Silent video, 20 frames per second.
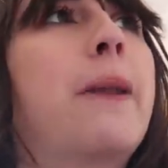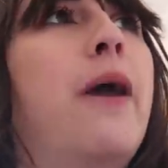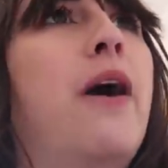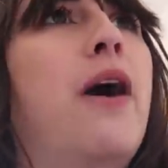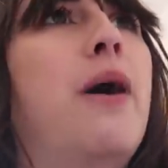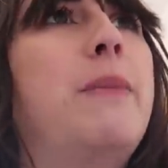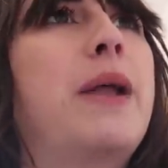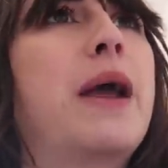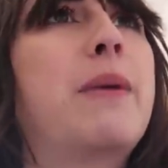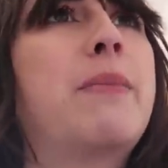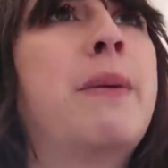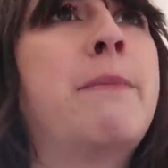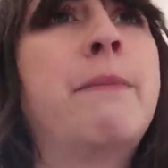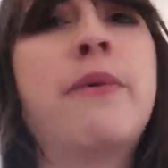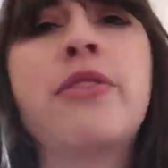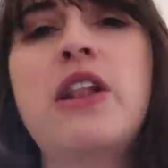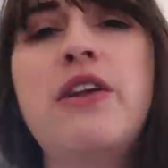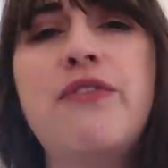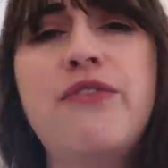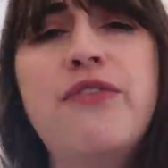like my
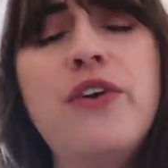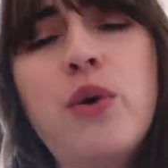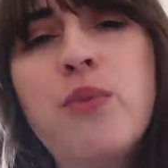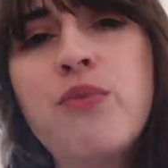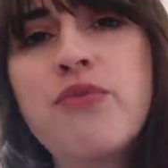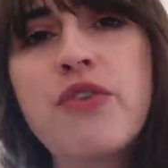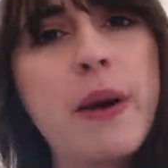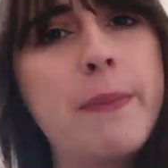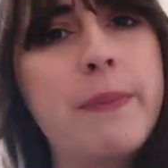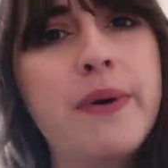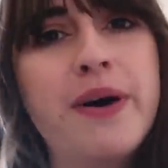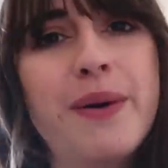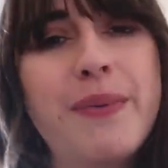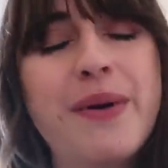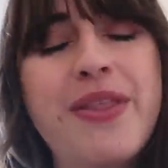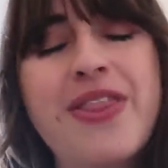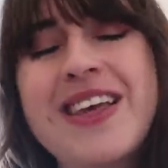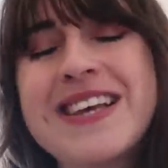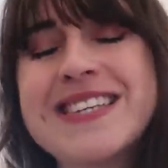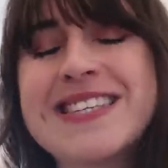monthly film wrap up
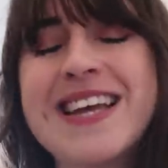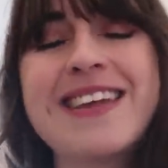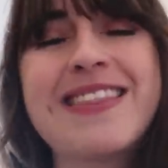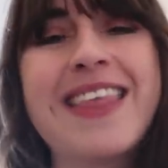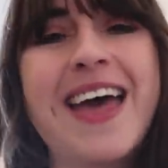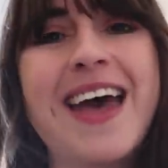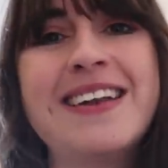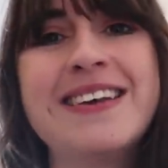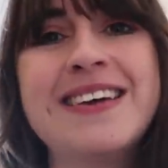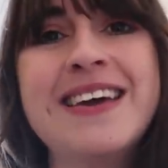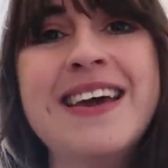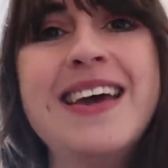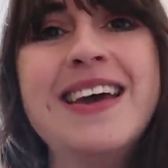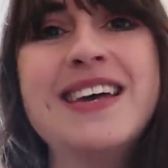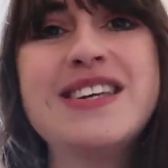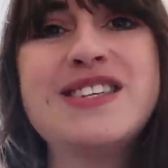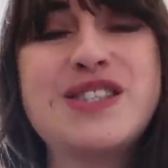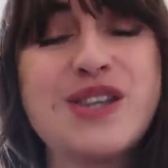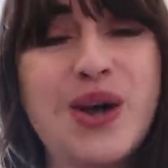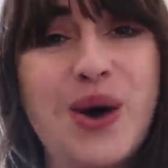and things like that.
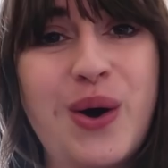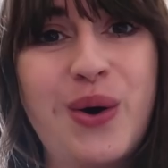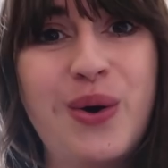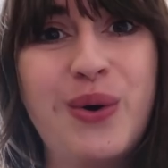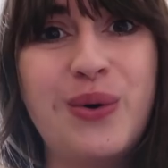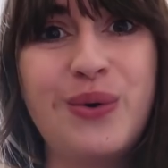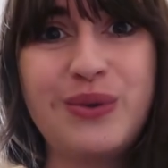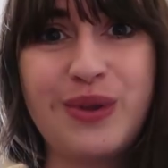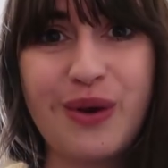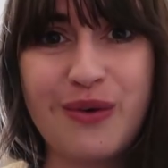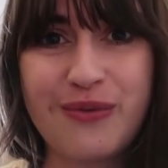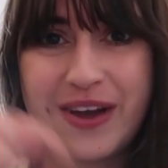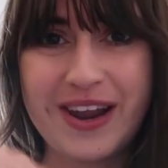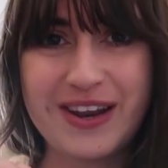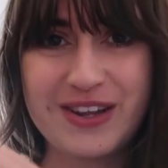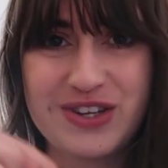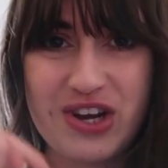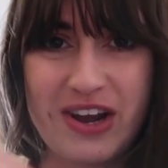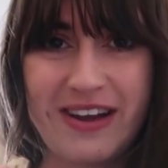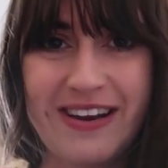So don't
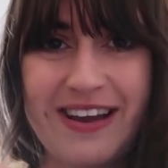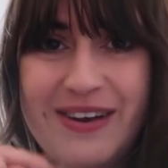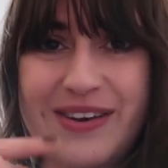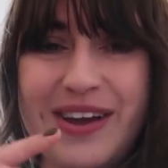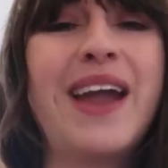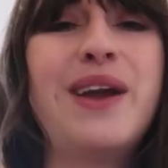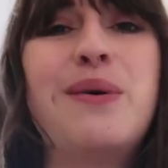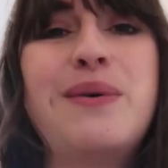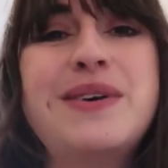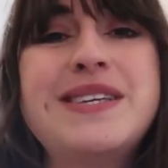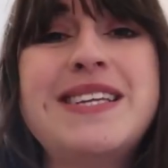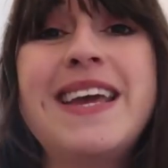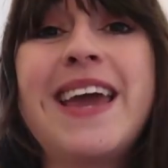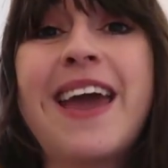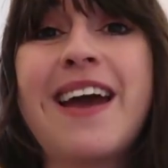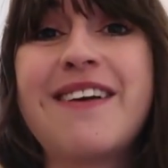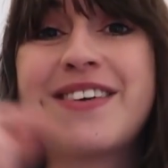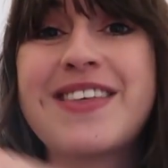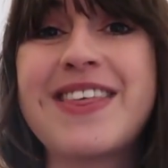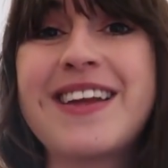forget to check it out. I always
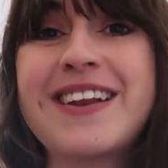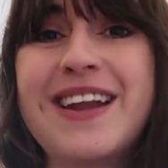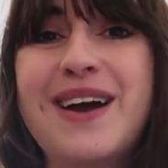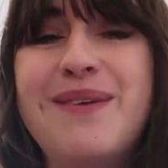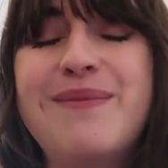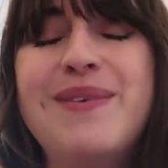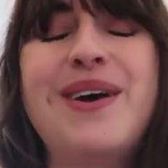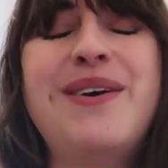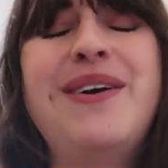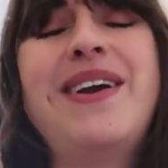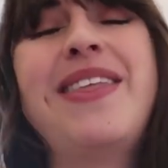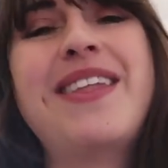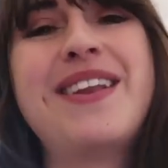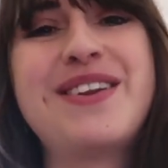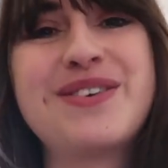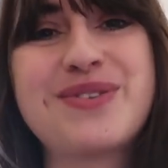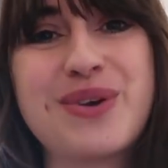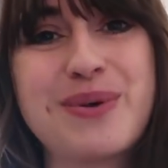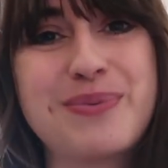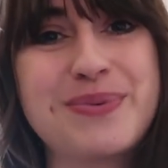link everything down below in the
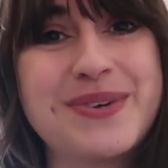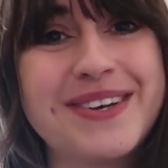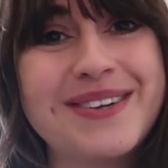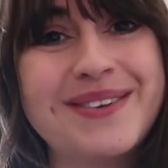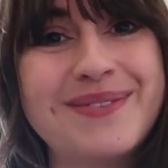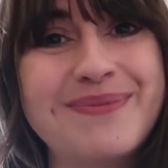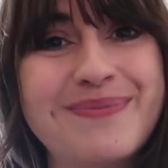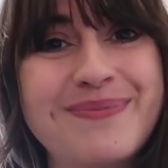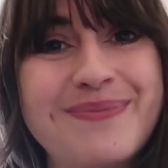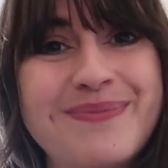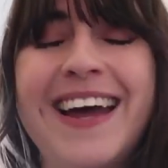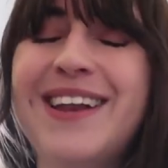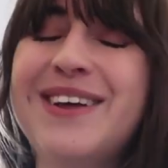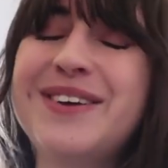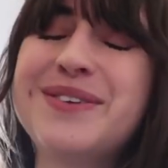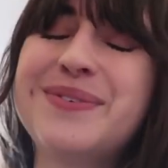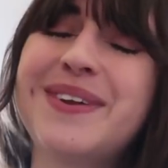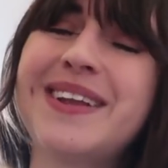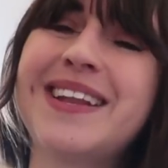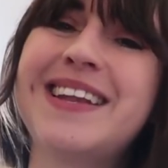description. And
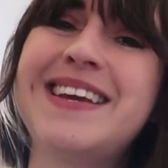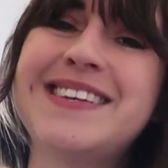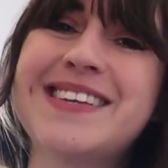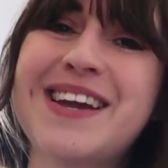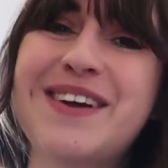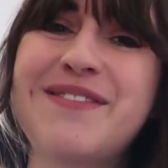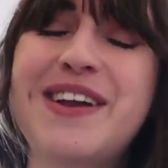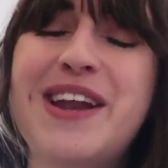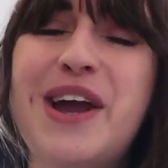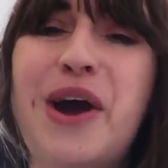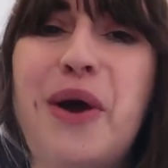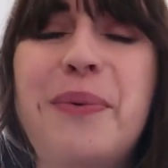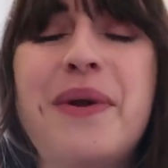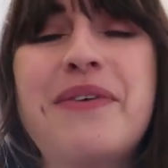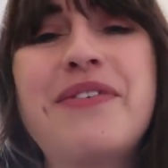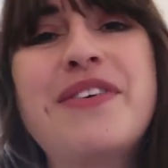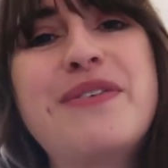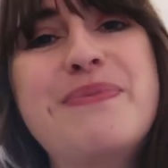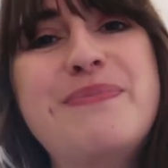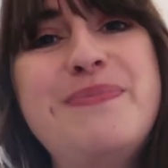last but not least, I really hope
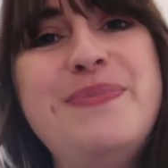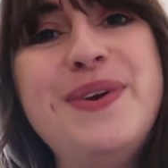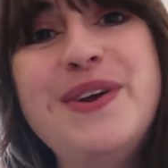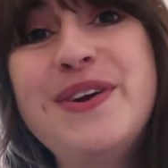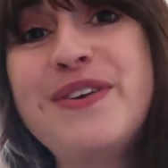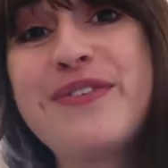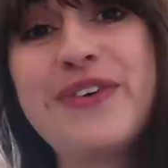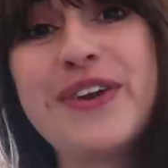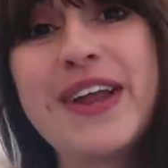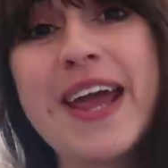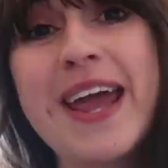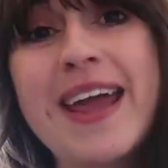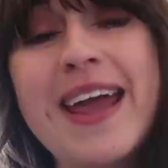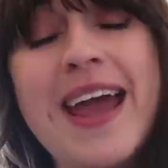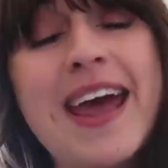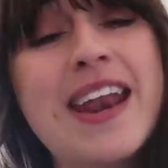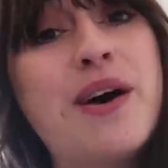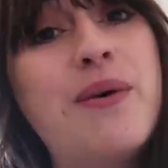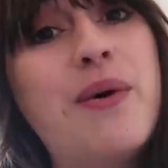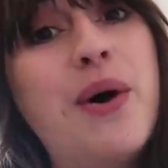you're having a beautiful day,
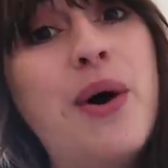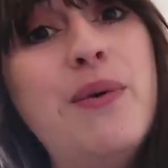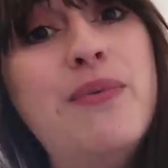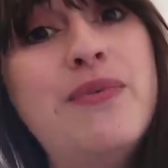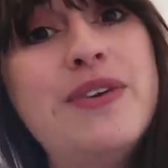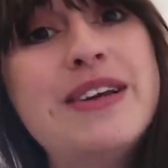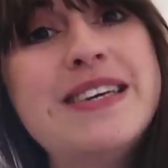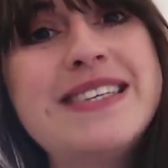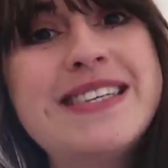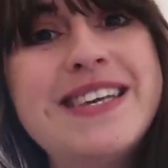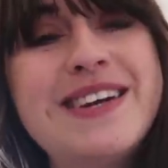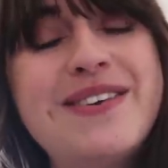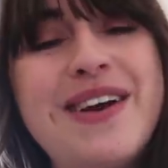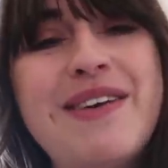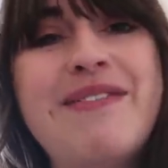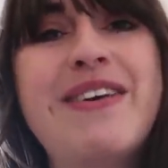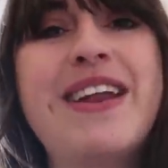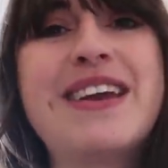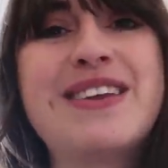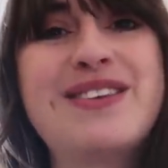and I will hopefully see you
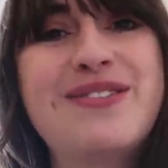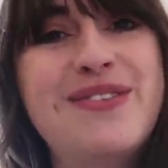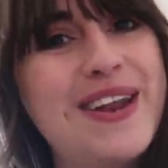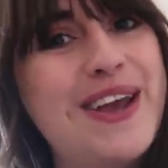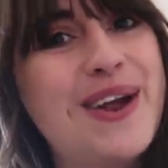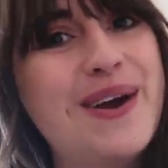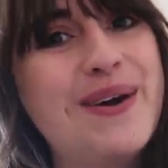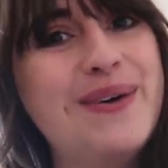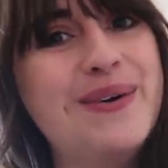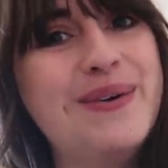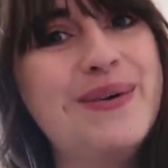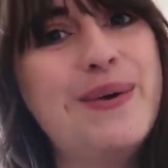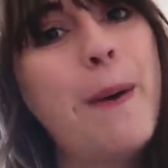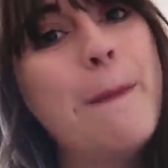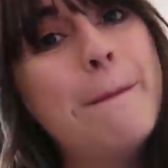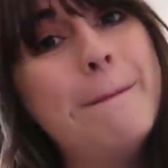in my next video.